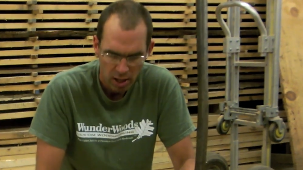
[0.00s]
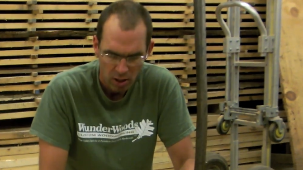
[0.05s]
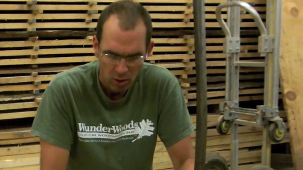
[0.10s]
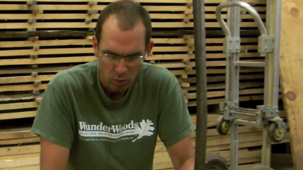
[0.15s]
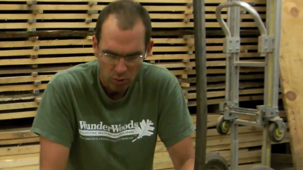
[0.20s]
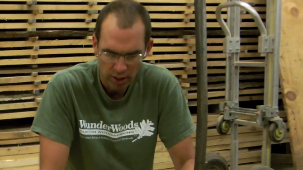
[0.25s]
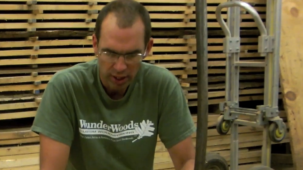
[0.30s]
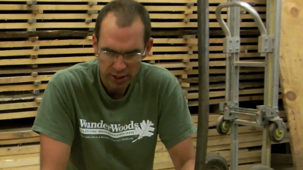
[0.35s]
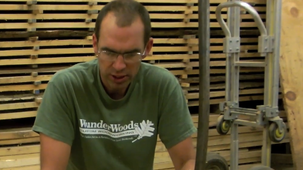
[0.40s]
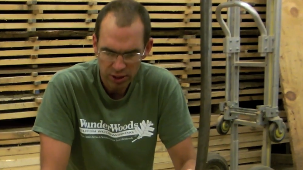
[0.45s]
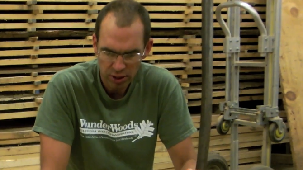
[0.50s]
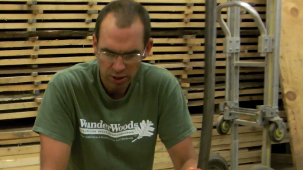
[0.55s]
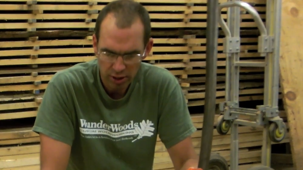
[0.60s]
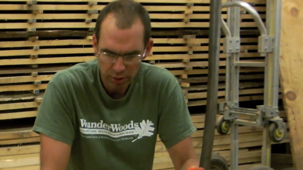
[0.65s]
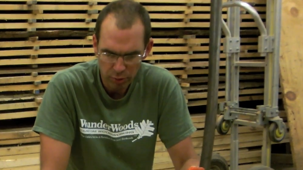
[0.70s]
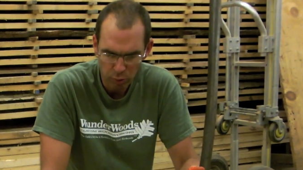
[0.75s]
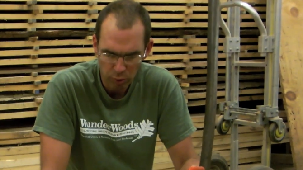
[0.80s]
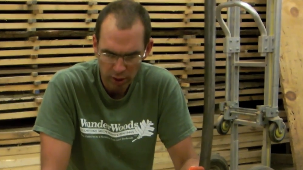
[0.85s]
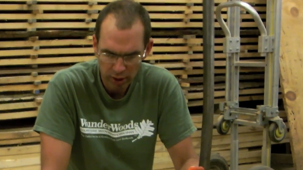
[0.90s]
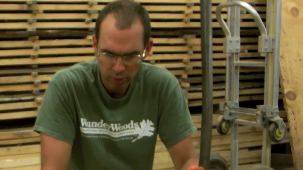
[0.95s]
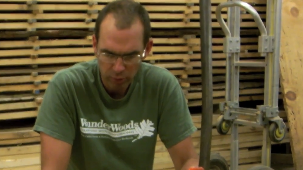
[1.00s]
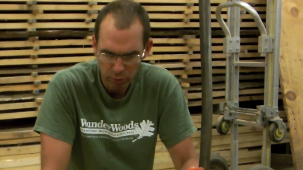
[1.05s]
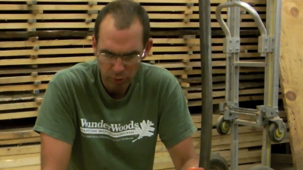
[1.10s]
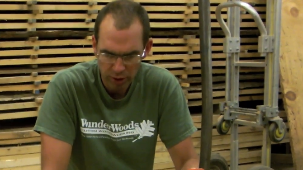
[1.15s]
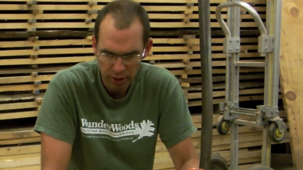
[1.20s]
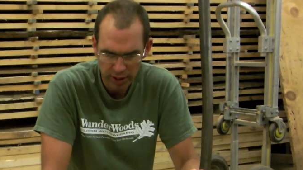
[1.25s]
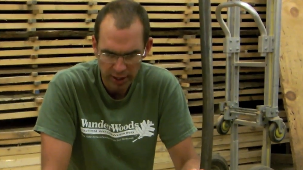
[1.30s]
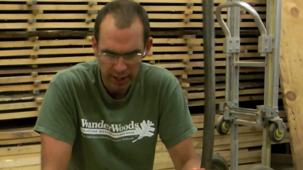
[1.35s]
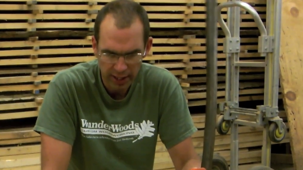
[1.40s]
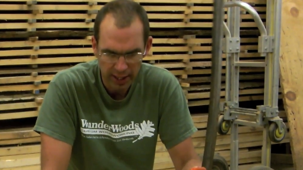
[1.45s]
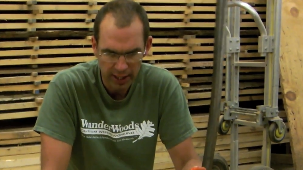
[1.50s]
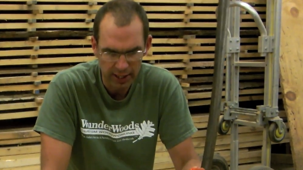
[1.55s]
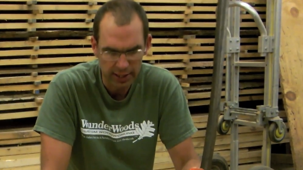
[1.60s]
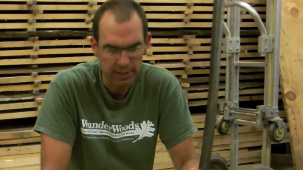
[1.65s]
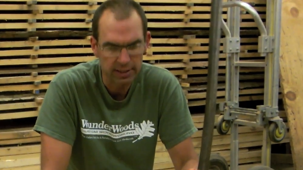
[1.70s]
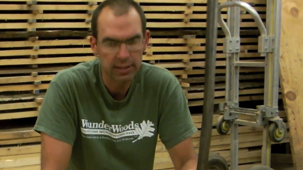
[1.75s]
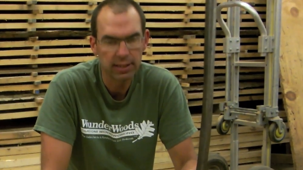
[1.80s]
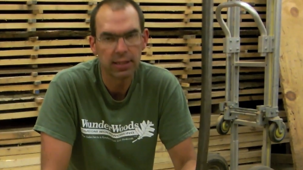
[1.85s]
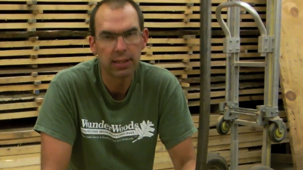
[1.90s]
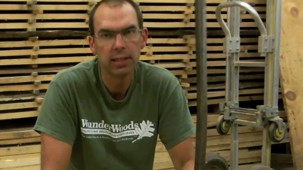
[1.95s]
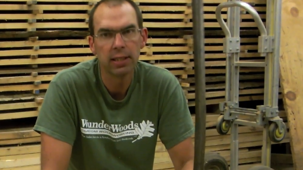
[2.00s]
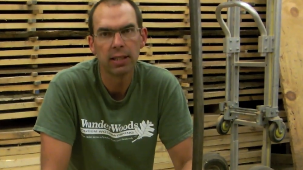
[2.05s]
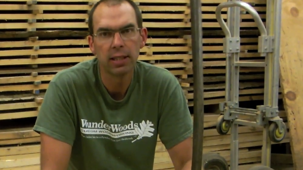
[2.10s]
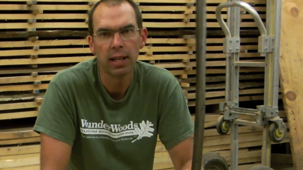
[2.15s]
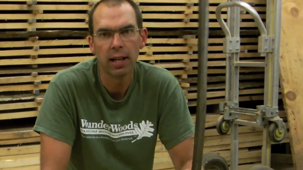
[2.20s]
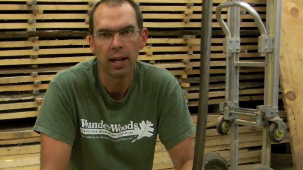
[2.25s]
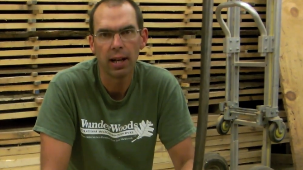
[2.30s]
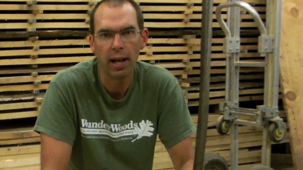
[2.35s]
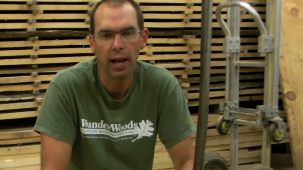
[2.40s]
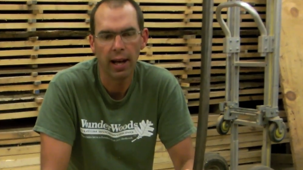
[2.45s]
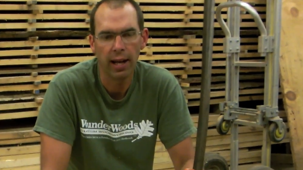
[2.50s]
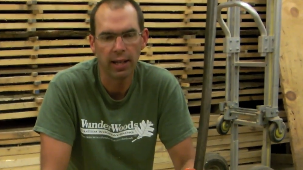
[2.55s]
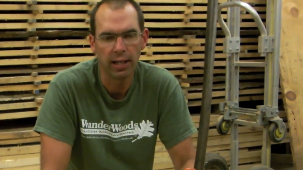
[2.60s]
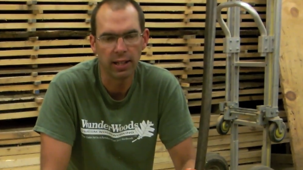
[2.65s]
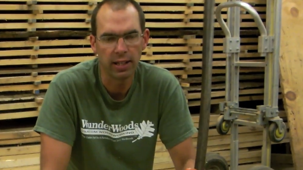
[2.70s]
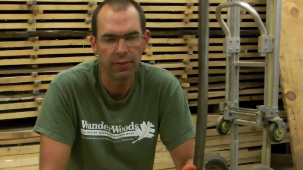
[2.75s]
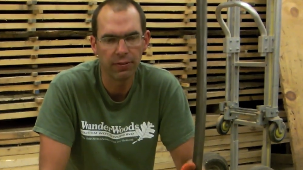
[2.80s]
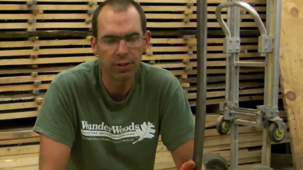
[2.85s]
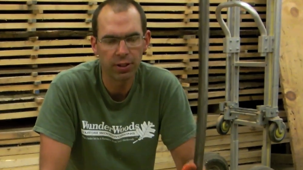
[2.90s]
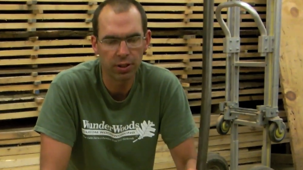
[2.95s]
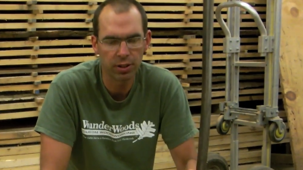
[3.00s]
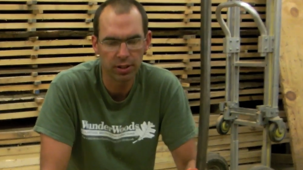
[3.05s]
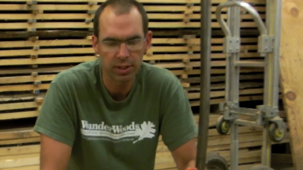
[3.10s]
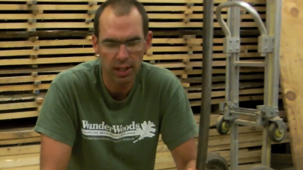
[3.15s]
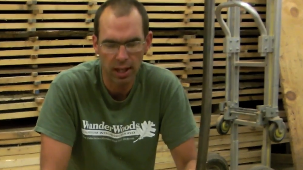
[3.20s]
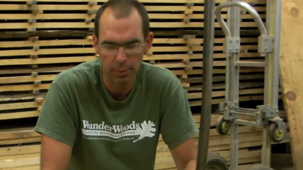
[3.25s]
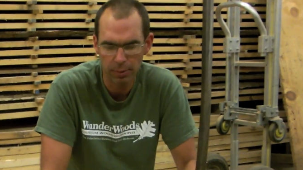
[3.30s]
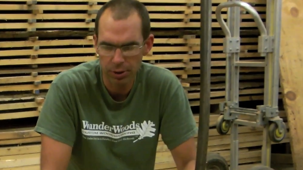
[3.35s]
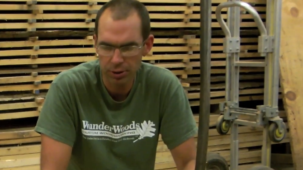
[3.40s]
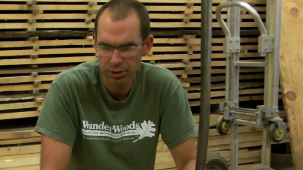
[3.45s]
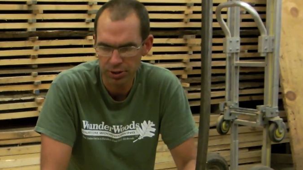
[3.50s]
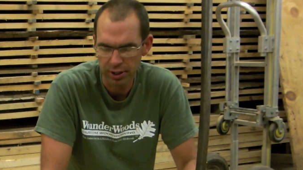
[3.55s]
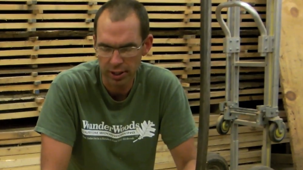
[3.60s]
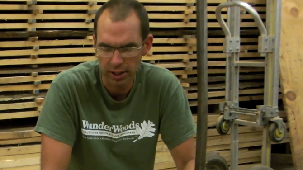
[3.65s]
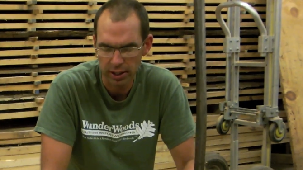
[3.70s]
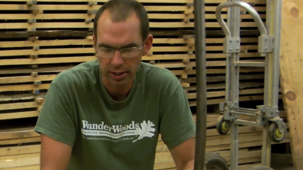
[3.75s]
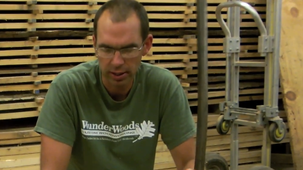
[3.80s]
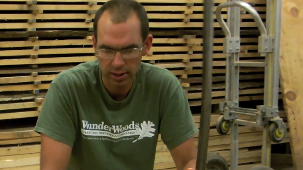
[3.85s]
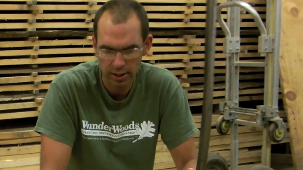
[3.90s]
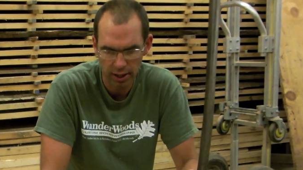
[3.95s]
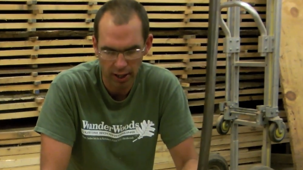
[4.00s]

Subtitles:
When I started working with an adze, I had a difficult time using it.